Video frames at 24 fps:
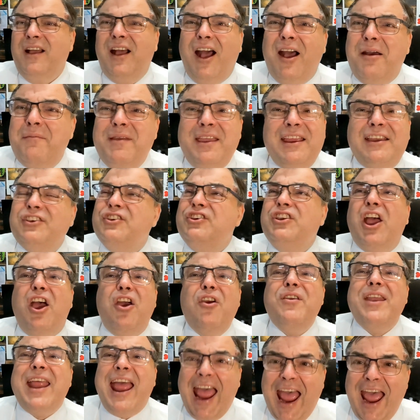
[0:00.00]
I mean,
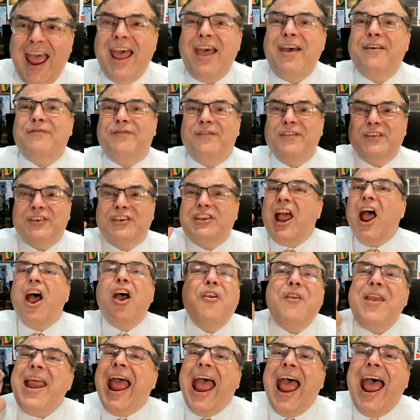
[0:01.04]
don't have,
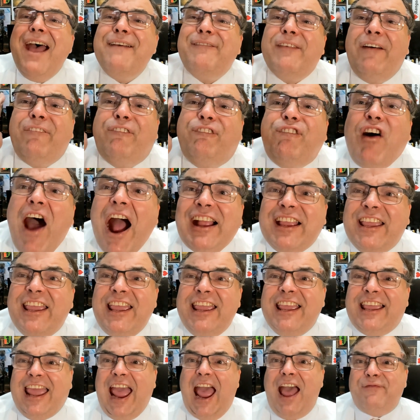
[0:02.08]
don't have a
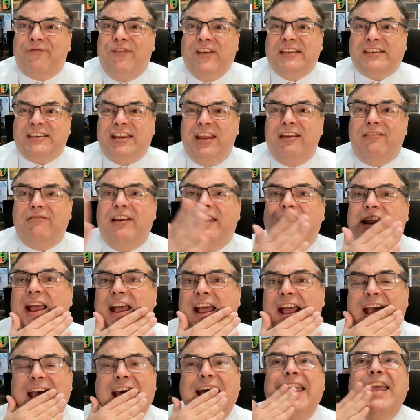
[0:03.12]
fucking
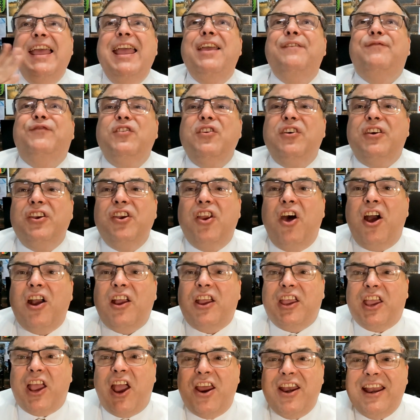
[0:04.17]
cafeteria if you're
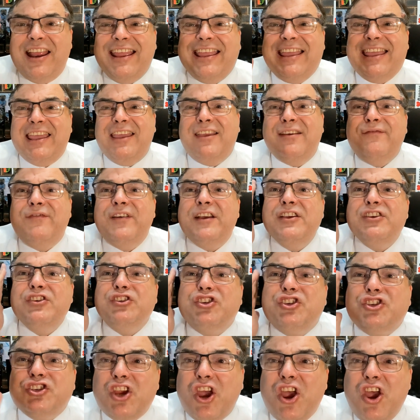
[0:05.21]
not going to give
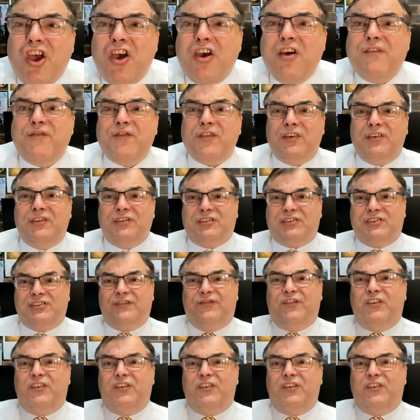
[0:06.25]
service.